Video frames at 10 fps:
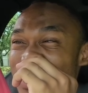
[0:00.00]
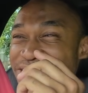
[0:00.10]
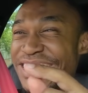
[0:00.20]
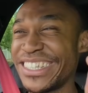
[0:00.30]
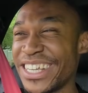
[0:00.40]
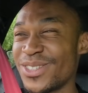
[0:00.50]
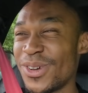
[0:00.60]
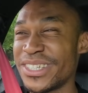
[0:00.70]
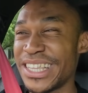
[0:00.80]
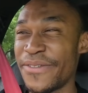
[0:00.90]
Was this
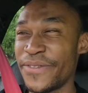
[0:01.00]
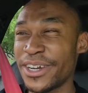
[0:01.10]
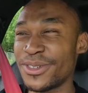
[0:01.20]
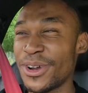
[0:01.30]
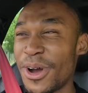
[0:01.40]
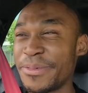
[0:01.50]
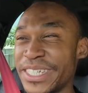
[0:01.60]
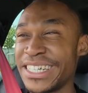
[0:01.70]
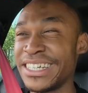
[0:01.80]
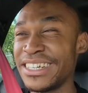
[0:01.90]
exhaust a factory
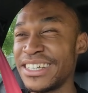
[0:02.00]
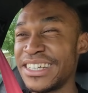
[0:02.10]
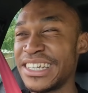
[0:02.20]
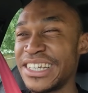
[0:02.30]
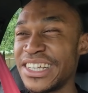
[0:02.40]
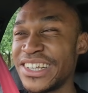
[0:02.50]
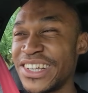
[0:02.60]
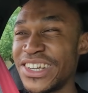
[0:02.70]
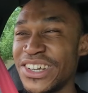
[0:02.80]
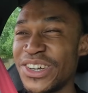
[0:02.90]
option?
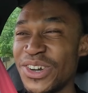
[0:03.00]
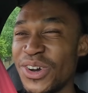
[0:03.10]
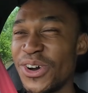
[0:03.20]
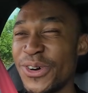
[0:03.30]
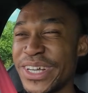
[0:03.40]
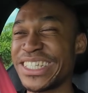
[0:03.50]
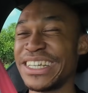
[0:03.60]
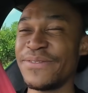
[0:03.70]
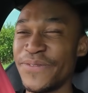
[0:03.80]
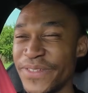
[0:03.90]
Or was
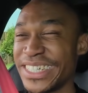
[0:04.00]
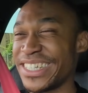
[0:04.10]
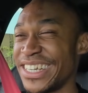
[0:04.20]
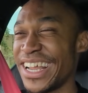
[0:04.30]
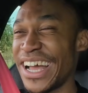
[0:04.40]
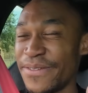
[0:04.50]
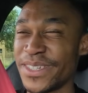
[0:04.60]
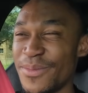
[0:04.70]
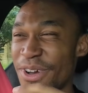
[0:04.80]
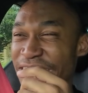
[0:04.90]
it fitted
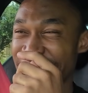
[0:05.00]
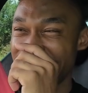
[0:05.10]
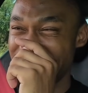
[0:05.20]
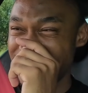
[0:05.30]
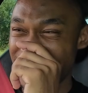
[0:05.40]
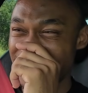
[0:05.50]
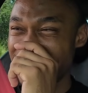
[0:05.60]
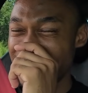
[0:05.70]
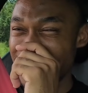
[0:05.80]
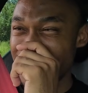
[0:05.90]
aftermarket?
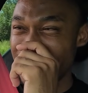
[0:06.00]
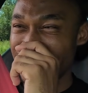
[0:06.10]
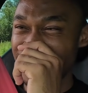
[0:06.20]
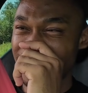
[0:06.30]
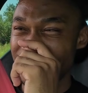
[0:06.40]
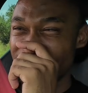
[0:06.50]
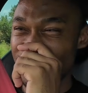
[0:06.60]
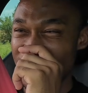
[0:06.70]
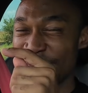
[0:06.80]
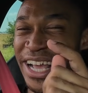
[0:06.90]

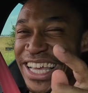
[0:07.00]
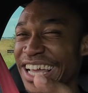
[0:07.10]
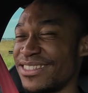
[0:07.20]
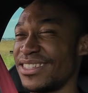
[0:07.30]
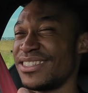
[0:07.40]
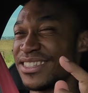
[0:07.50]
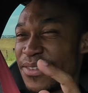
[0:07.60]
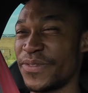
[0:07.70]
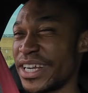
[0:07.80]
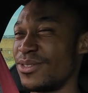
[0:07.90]
But my guess is it's a
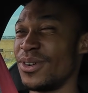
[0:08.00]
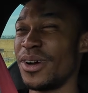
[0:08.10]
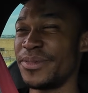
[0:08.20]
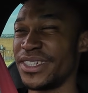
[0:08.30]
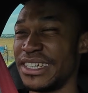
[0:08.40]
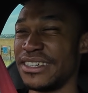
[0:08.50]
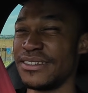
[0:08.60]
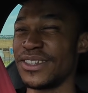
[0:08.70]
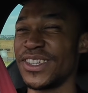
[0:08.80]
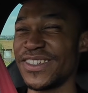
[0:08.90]
factory option
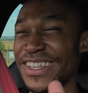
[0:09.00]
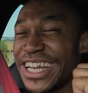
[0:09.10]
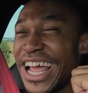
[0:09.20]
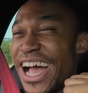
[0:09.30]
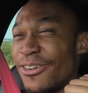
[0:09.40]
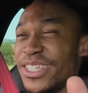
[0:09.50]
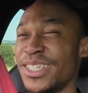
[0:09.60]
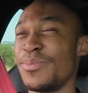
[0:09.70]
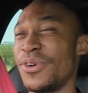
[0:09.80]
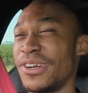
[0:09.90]
because of that Audi
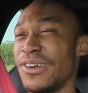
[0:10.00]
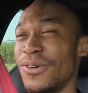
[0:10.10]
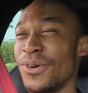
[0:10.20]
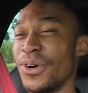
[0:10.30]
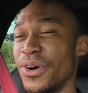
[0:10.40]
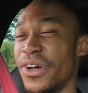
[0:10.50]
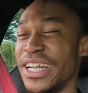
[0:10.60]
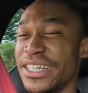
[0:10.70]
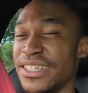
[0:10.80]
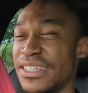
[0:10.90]
Sport logo on
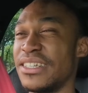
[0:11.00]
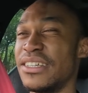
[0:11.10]
it.